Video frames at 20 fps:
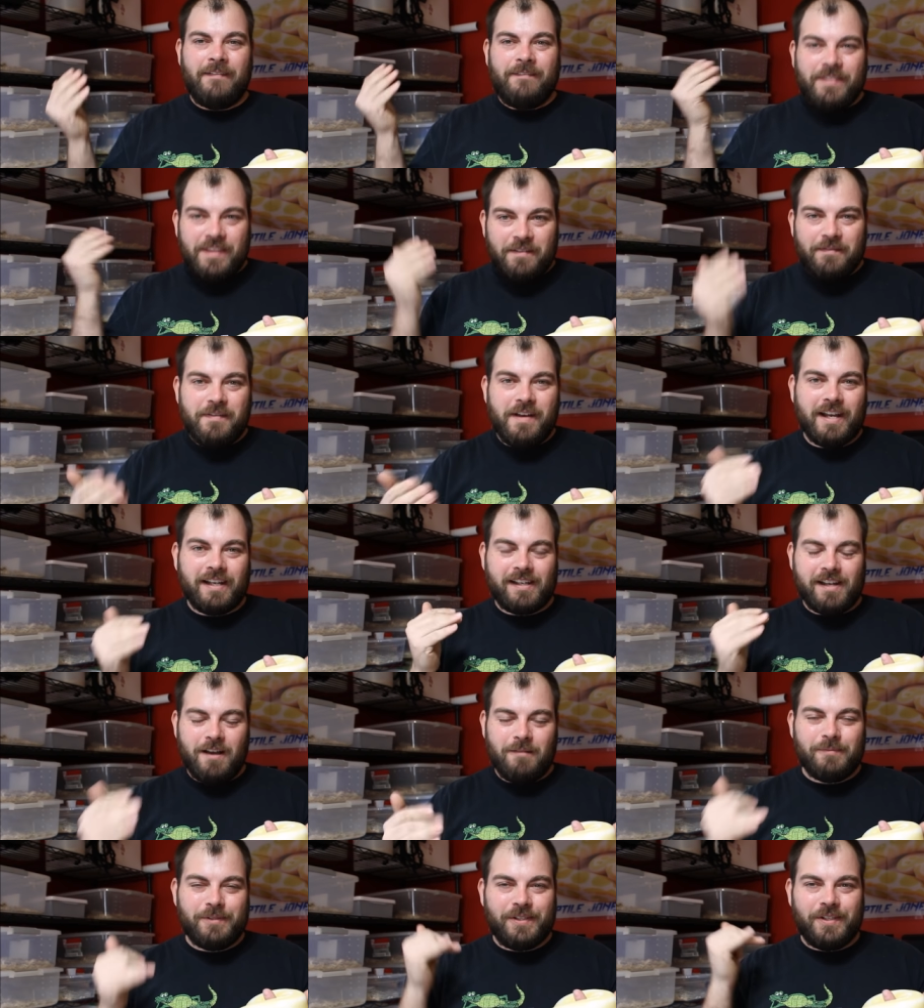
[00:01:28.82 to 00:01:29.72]
the vet
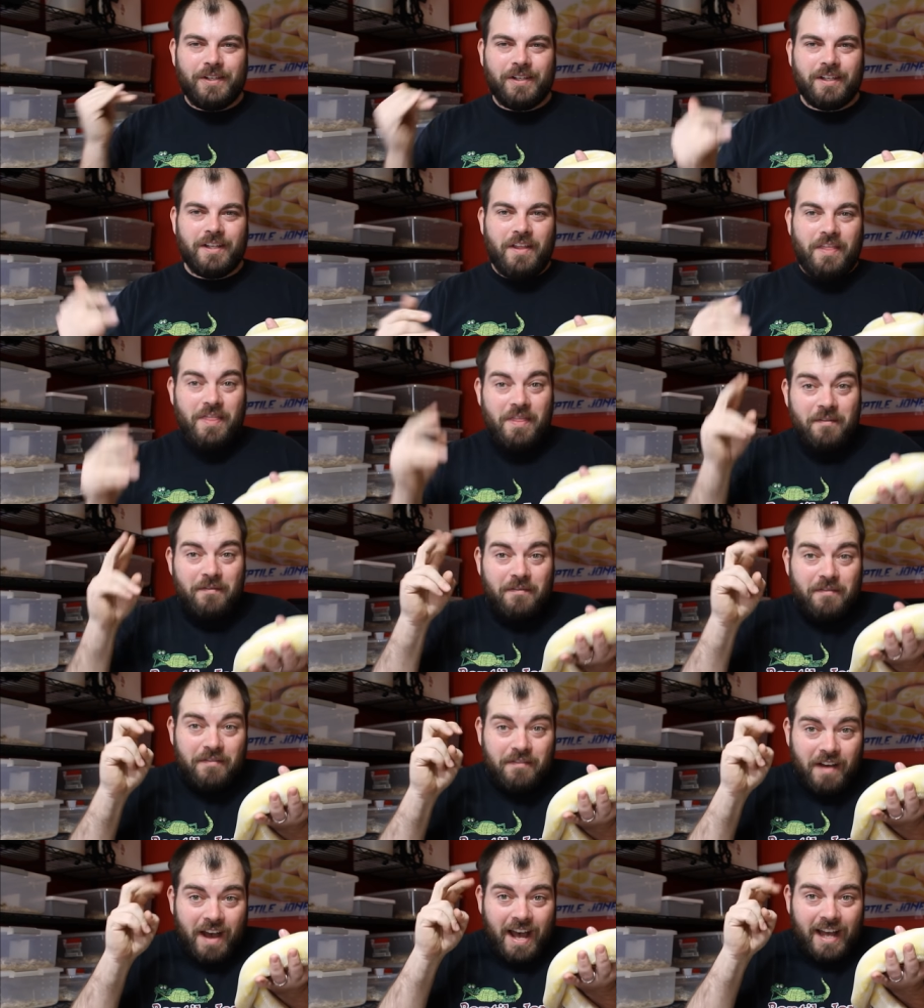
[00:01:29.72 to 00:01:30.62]
comes to
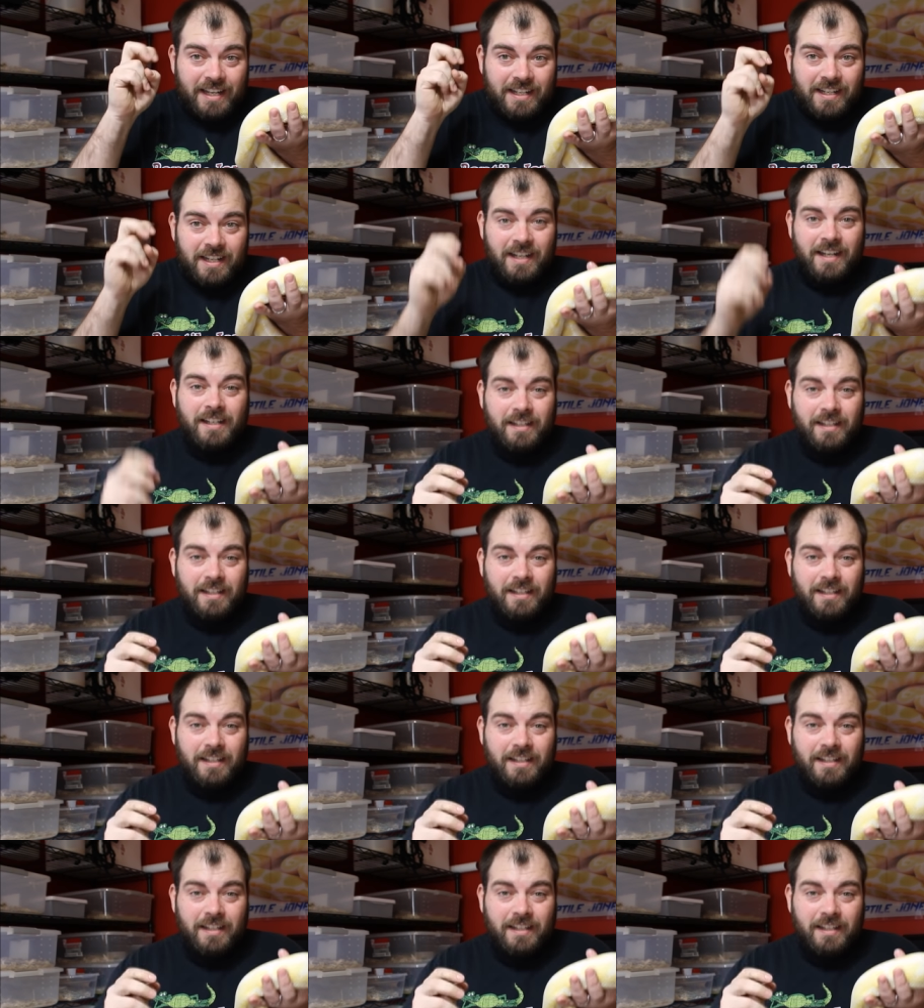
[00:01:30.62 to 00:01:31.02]
the